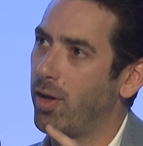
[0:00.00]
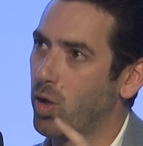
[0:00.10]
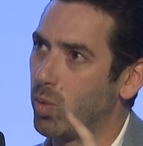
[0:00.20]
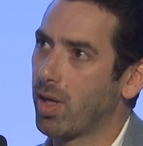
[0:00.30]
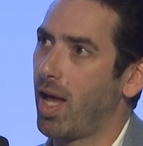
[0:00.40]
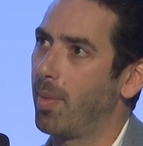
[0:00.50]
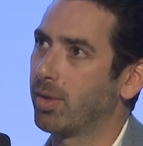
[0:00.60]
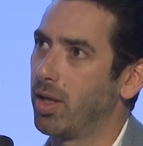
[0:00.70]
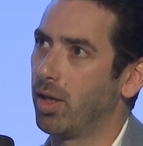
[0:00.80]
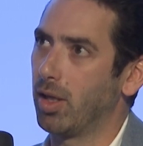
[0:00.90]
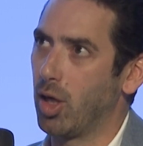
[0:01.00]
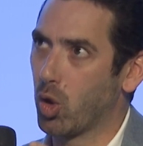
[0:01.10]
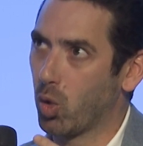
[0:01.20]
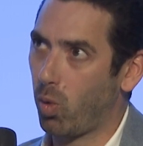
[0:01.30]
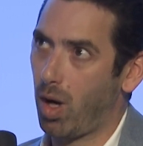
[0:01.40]
think you encapsulated
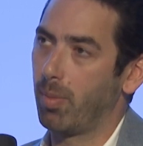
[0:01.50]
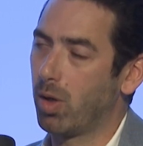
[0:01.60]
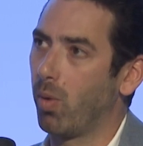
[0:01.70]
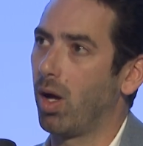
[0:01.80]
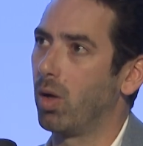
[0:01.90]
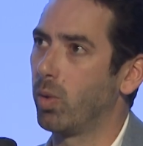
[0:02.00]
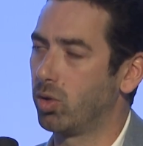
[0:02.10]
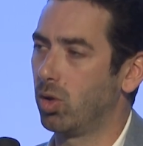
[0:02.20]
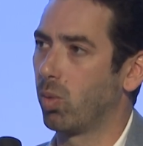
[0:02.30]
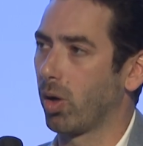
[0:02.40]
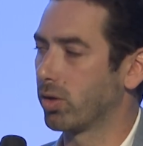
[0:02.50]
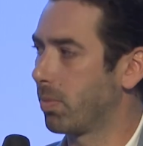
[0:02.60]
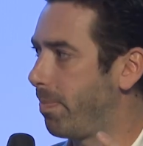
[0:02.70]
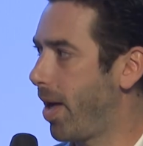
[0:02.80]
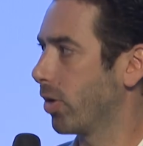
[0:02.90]
incredibly well with two words,
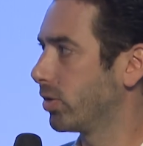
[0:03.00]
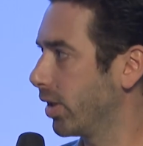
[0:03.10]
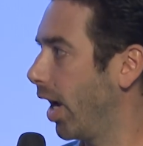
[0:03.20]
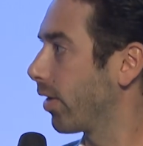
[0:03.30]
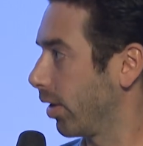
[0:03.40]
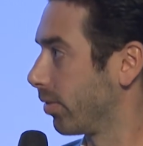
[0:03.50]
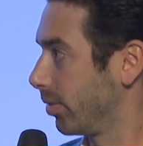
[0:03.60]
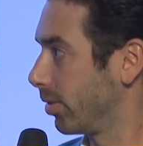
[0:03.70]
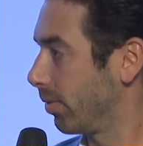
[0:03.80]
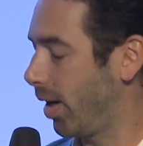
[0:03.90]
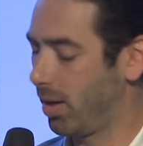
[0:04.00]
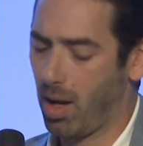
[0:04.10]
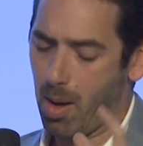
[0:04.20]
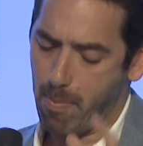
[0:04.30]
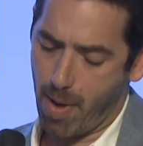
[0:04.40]
better together, right?
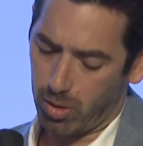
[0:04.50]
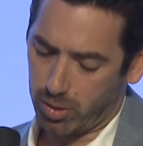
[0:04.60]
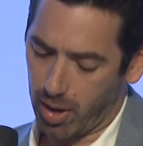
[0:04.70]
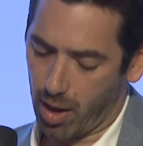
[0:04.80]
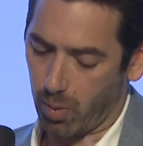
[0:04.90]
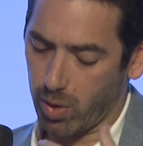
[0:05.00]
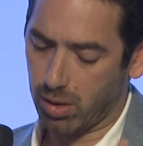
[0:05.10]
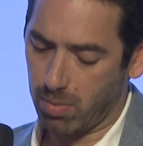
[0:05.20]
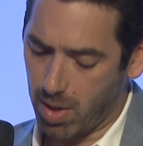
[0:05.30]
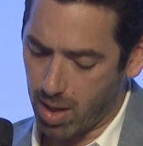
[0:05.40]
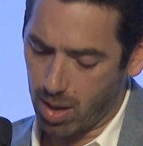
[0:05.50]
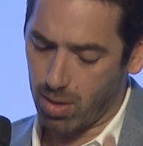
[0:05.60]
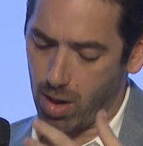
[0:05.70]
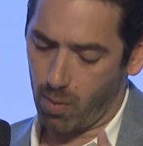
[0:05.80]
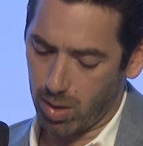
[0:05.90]
Better together, which to me,
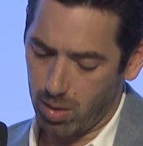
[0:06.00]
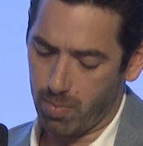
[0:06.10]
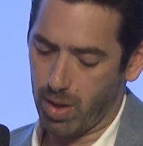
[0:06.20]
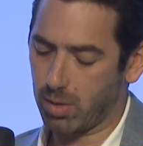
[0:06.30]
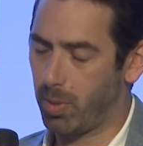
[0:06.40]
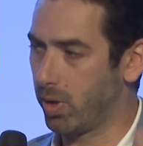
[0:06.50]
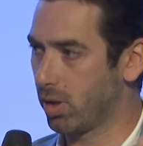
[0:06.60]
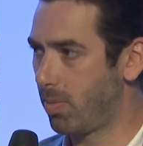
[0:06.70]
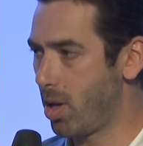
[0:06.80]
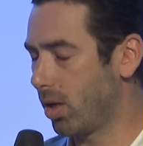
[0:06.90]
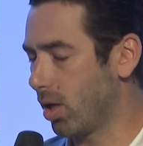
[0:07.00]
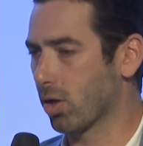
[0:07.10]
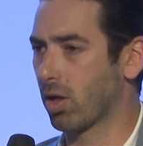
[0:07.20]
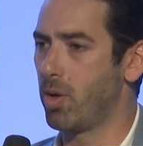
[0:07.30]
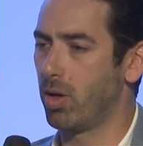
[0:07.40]
knowing you, means building community. Your
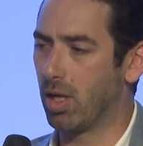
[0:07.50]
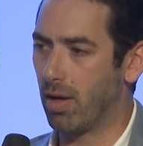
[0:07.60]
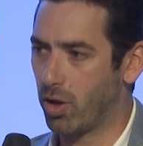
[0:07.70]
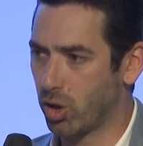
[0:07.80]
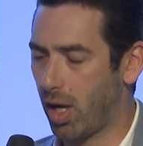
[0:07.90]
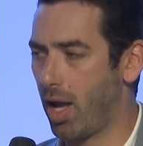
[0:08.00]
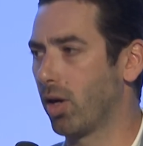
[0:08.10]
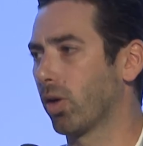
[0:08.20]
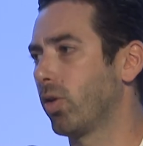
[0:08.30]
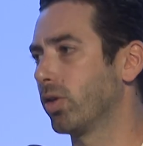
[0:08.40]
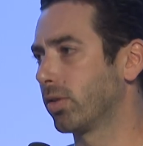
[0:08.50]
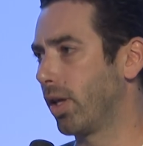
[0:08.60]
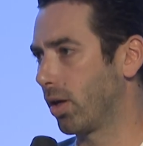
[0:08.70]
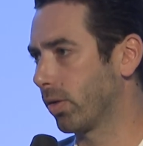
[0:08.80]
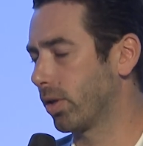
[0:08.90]
community of educators that
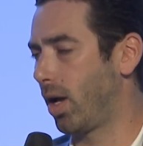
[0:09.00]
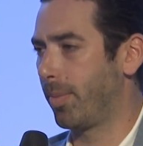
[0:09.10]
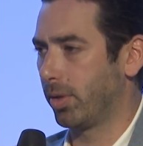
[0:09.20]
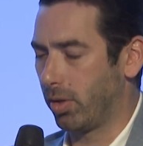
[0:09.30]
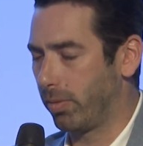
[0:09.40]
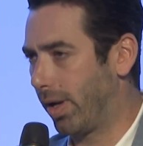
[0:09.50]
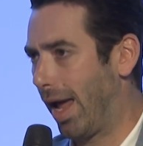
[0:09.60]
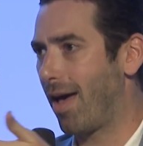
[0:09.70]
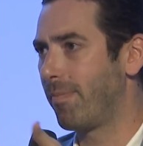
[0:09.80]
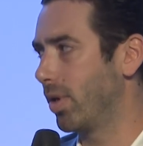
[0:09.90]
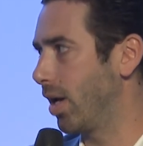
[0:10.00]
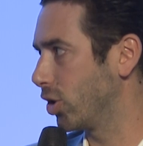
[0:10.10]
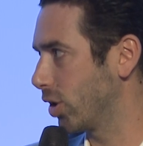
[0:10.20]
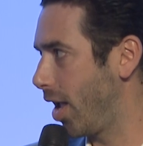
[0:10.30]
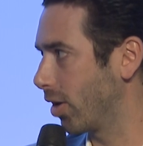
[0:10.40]
are, you know, 500,000
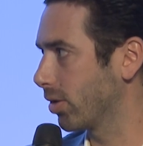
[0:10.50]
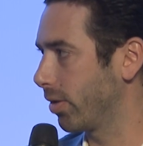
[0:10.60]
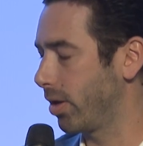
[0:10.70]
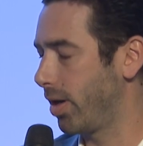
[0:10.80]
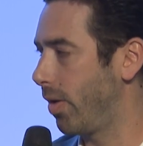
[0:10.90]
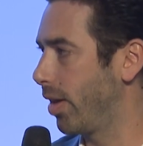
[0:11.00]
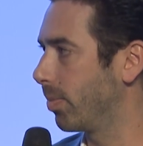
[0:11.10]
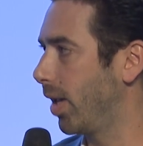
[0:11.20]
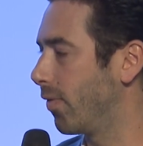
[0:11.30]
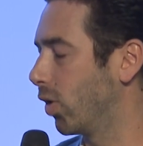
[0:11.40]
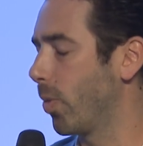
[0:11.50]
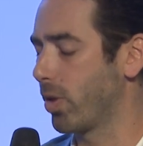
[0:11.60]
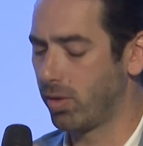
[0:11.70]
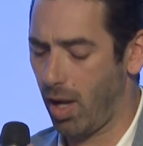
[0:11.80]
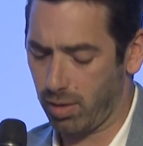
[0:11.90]
educators that are now on the platform with
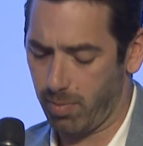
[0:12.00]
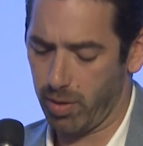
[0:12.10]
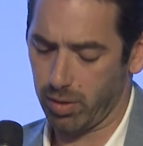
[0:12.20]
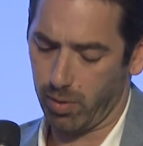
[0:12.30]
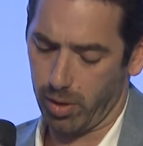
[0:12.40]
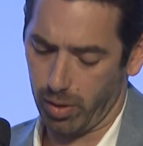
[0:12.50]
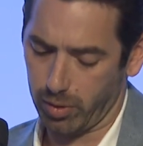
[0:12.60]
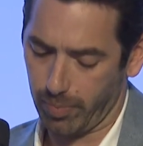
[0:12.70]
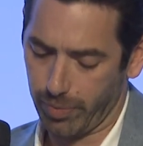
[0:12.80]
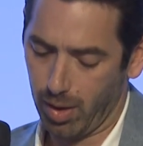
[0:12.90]
your tens of millions of learners.